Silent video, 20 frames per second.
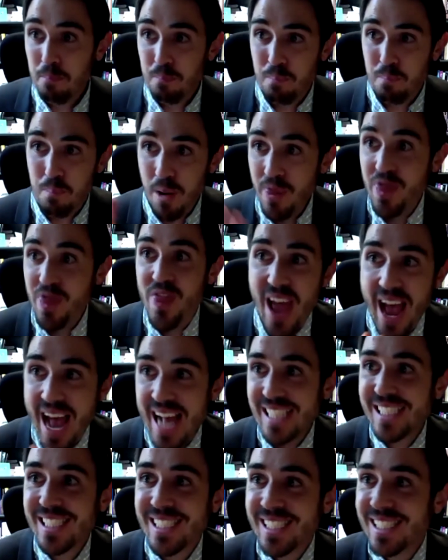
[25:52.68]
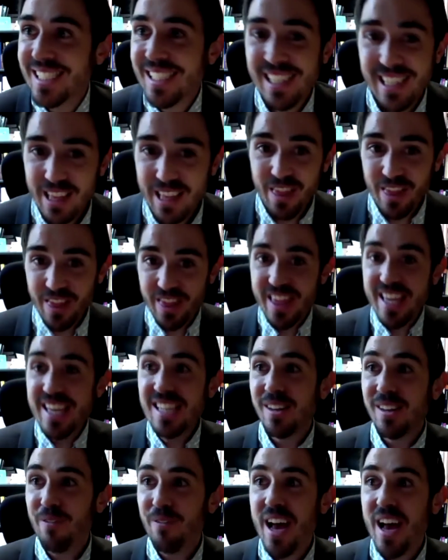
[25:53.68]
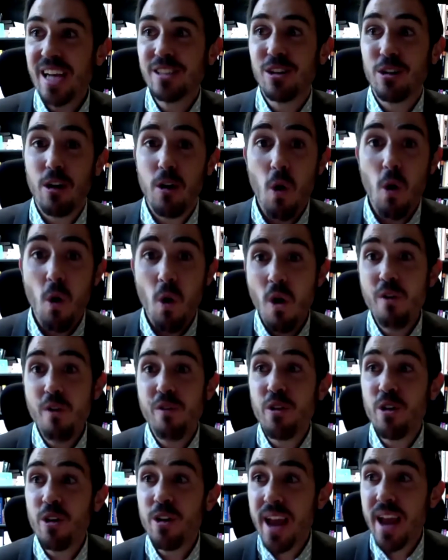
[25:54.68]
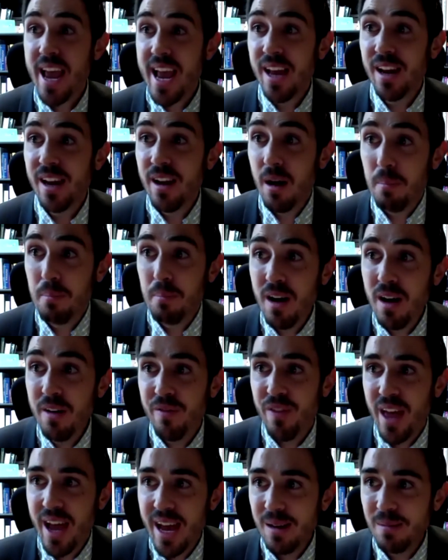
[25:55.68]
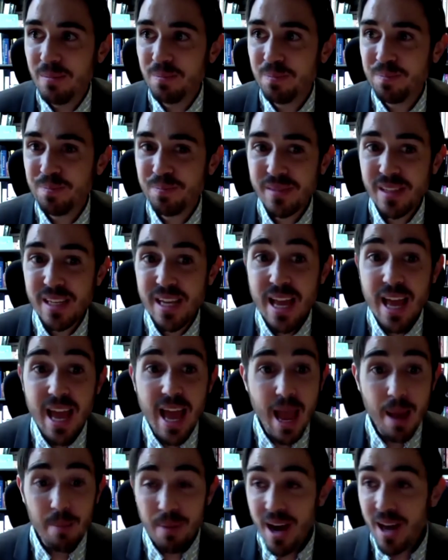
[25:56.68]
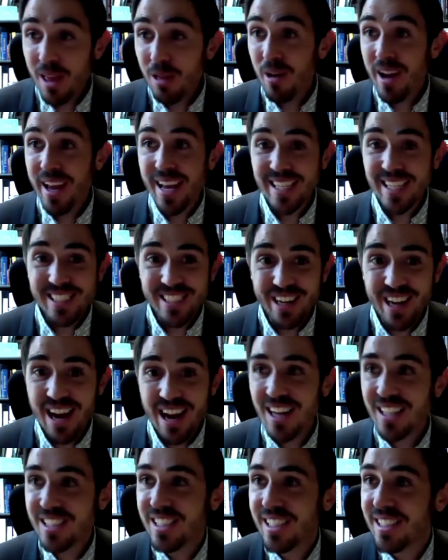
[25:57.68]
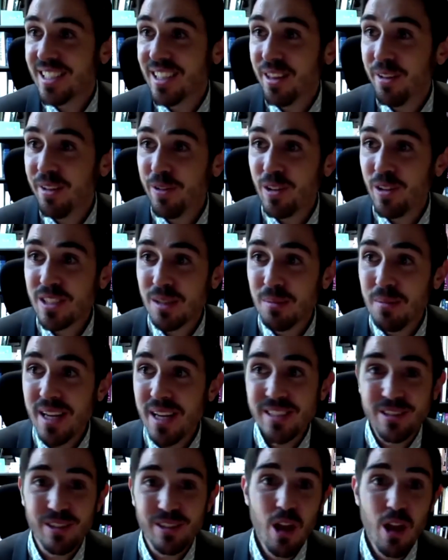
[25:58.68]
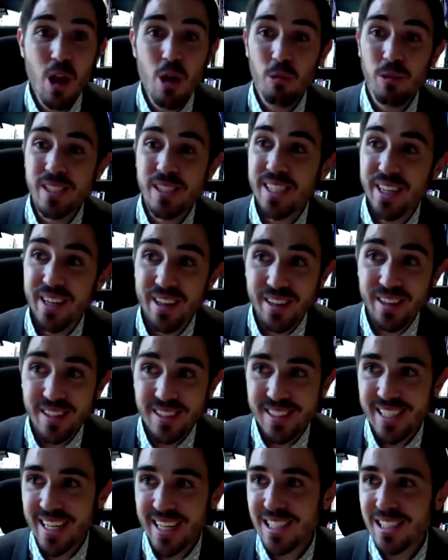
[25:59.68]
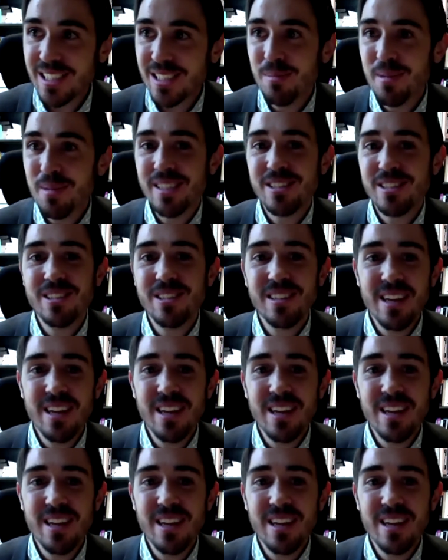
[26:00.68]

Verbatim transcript: But that's these effects are over and above that. And by the way, it's not just in the first semester. We see it in the second semester